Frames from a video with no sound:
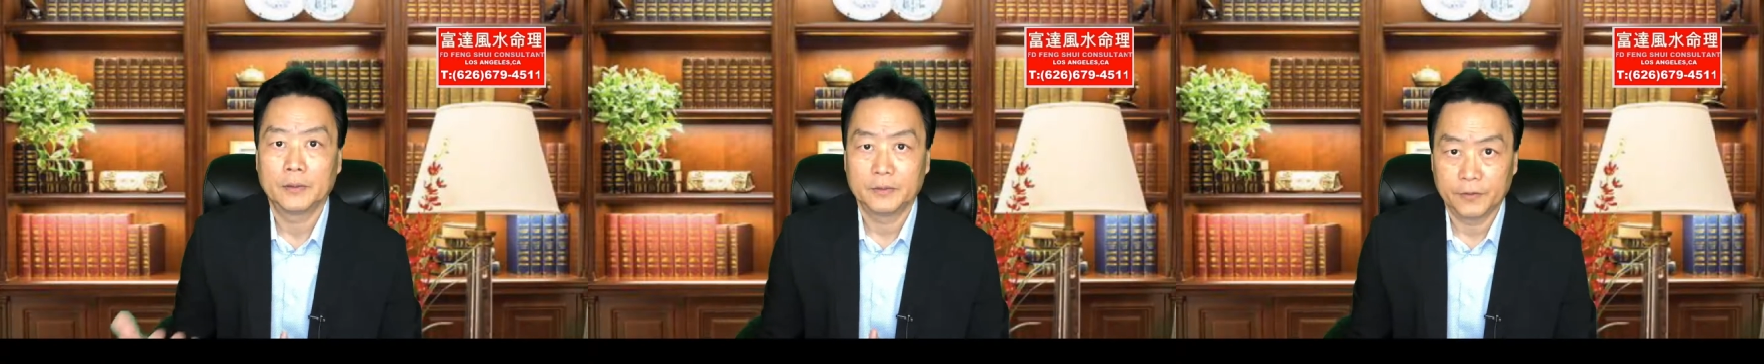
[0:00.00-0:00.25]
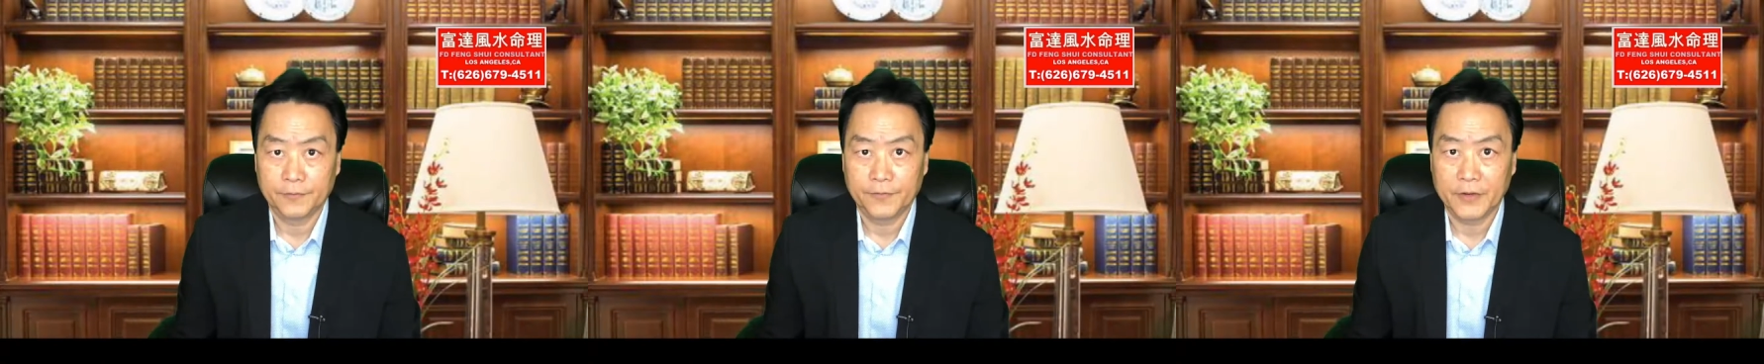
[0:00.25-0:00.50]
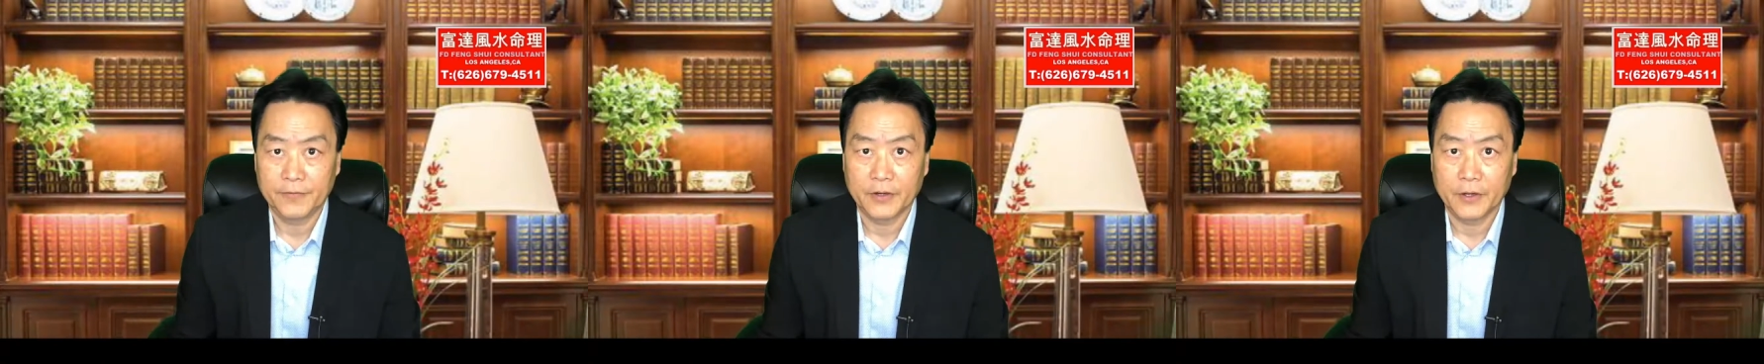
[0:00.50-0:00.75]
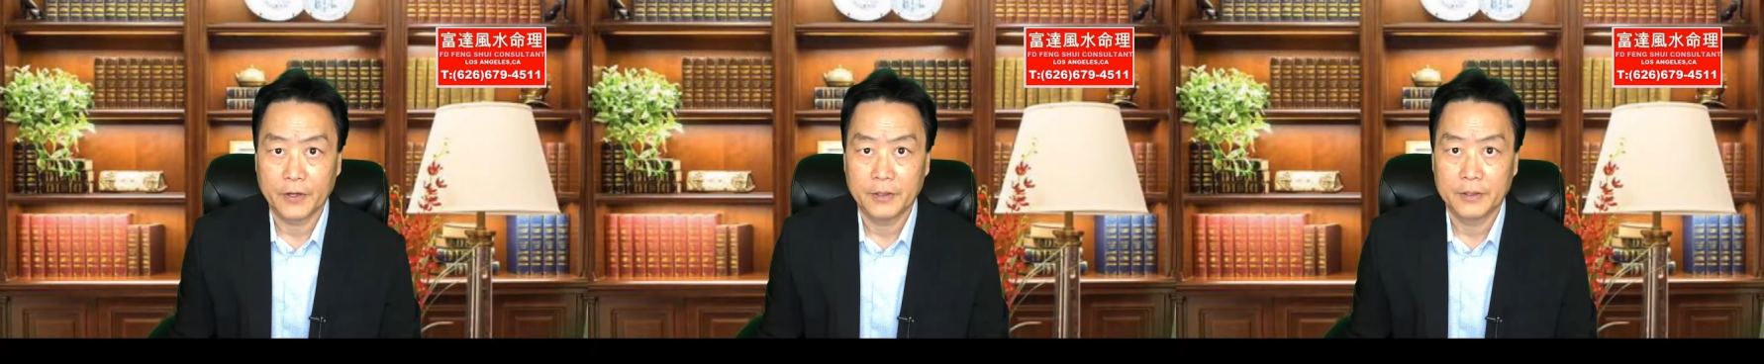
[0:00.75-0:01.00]
or favorite
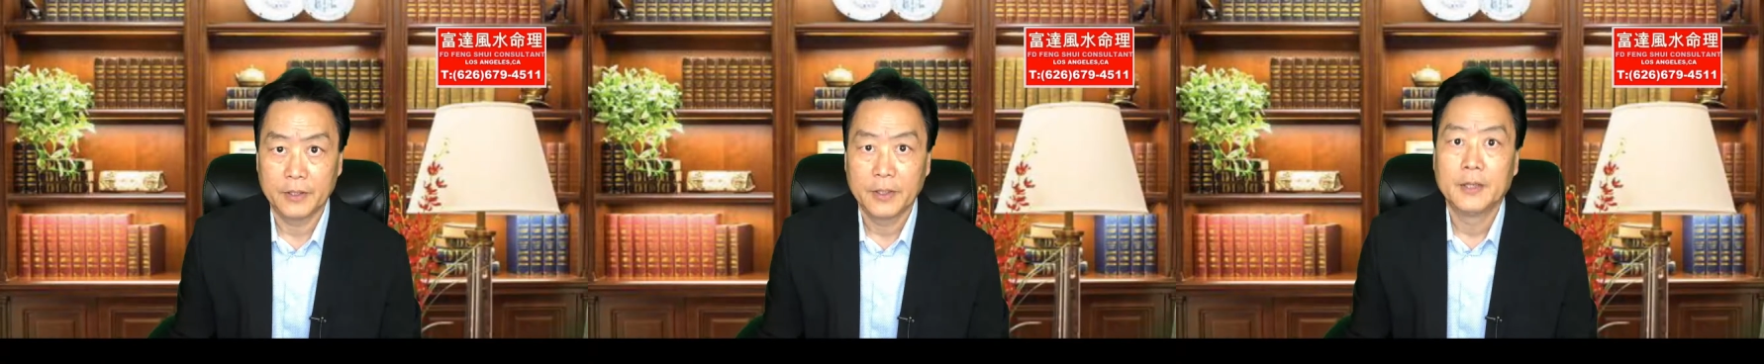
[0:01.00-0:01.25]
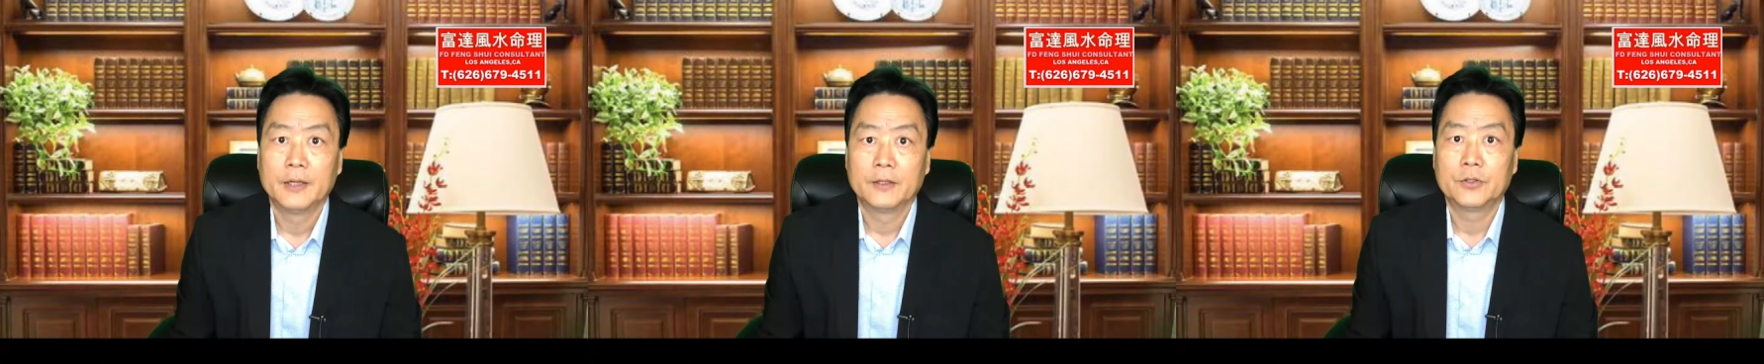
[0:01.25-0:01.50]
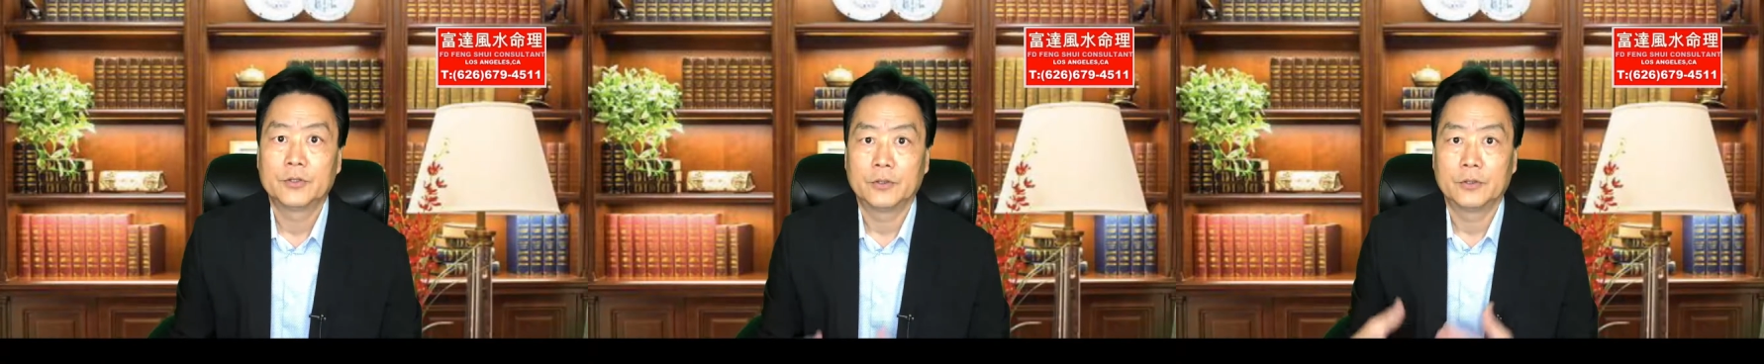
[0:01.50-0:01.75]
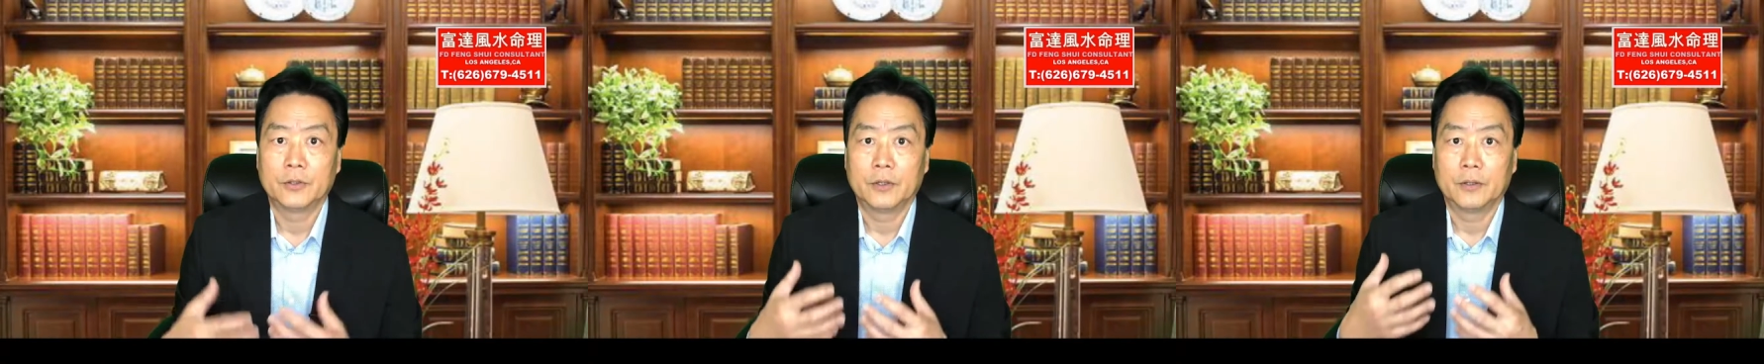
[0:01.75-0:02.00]
color
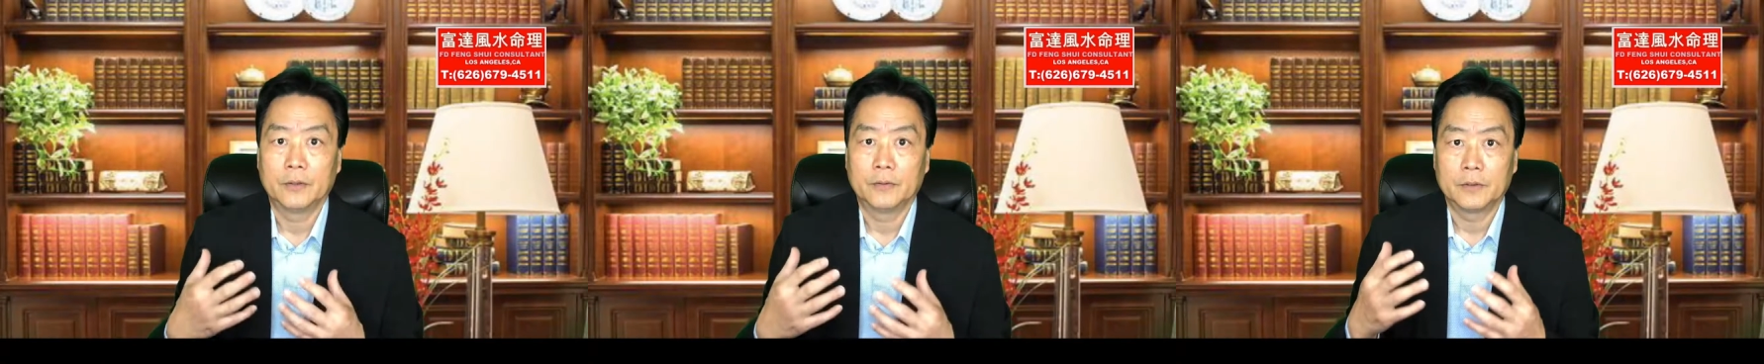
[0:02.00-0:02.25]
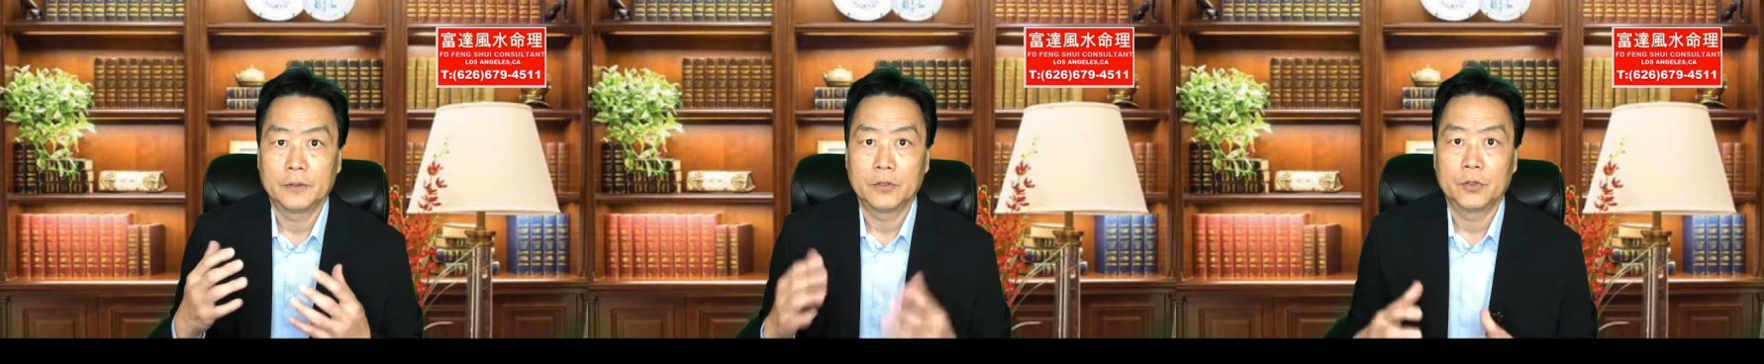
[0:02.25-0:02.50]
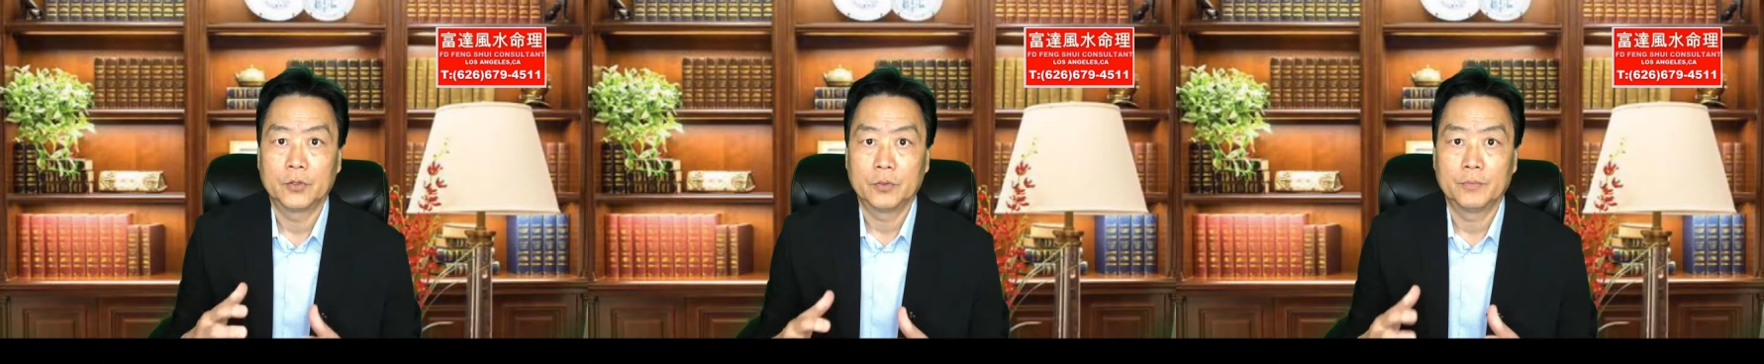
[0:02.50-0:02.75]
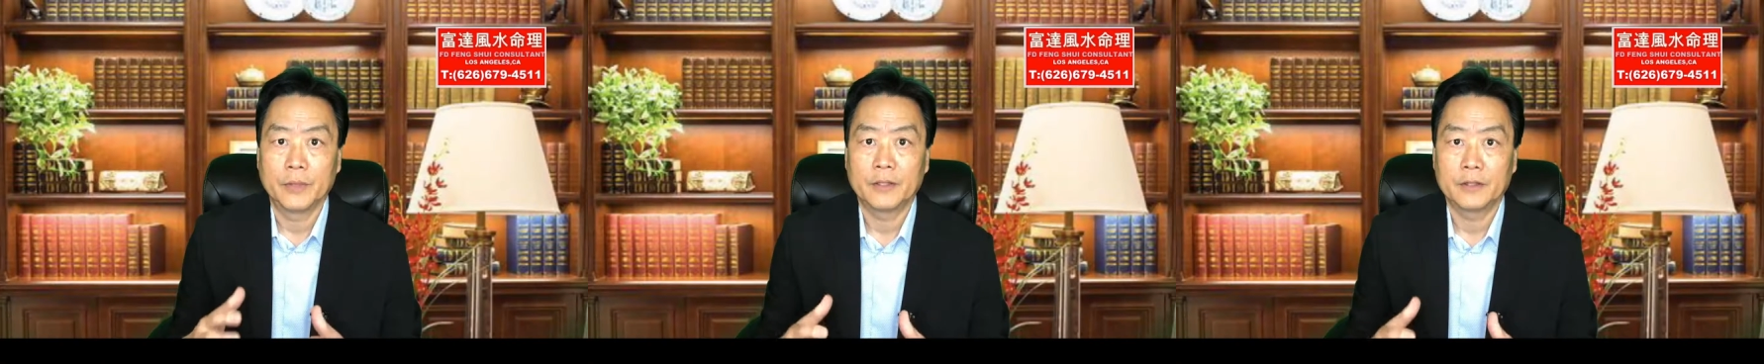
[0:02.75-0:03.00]
to
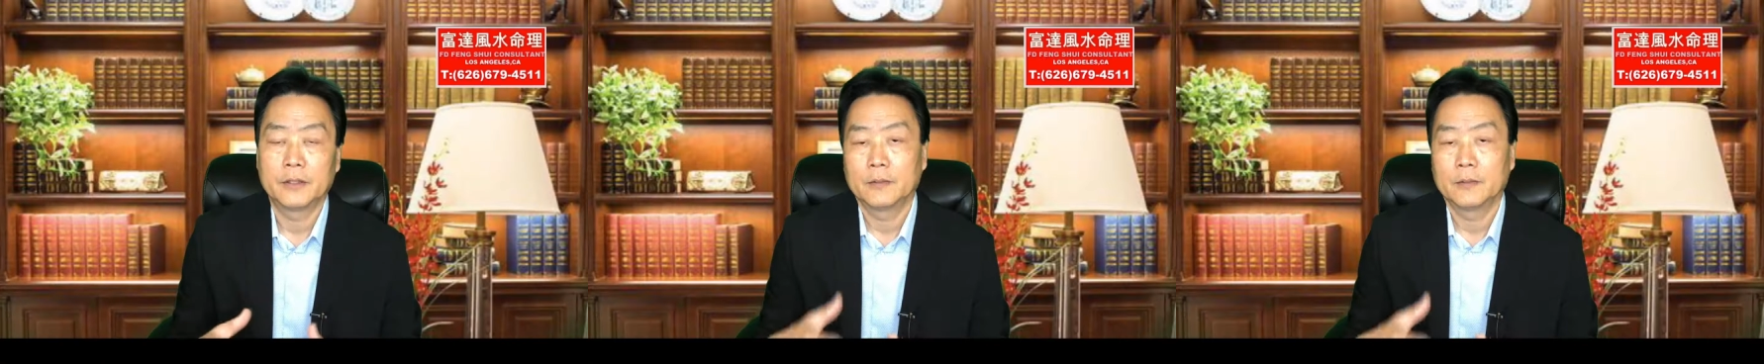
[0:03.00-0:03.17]
make